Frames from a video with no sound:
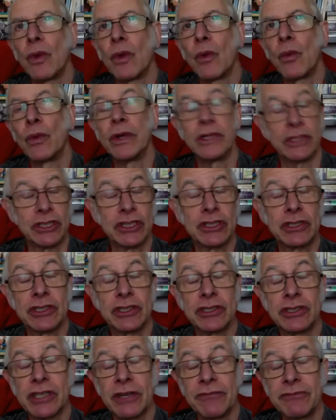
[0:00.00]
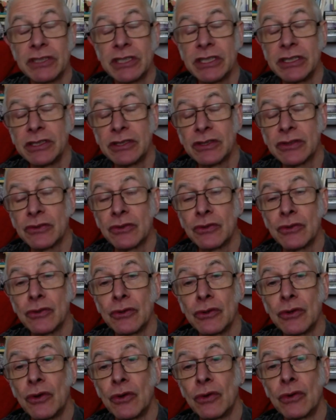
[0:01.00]
Which, the 70s
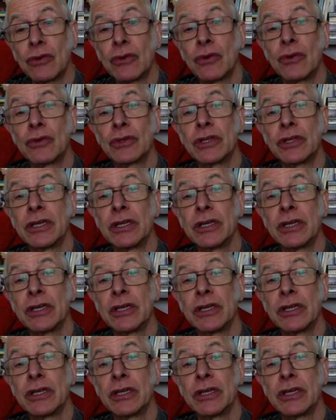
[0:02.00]
or the